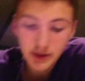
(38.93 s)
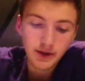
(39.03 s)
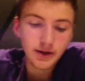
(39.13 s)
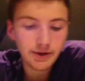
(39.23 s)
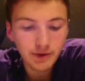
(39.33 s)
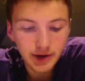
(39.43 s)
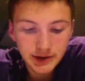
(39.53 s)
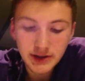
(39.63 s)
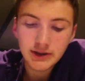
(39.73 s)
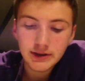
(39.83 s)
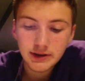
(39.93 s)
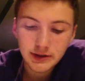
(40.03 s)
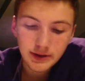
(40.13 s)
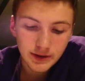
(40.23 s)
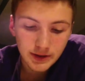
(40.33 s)
Anyways,
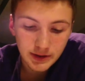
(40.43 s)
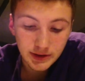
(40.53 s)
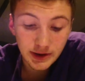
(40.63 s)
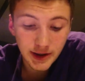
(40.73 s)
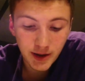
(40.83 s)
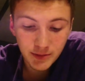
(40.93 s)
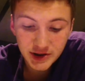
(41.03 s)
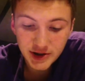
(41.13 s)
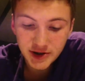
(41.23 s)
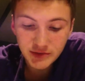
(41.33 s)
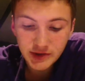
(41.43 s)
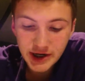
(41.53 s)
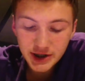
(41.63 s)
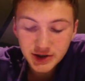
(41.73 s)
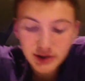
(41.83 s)
decomposition
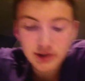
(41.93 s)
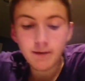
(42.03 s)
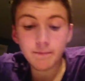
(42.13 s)
reactions.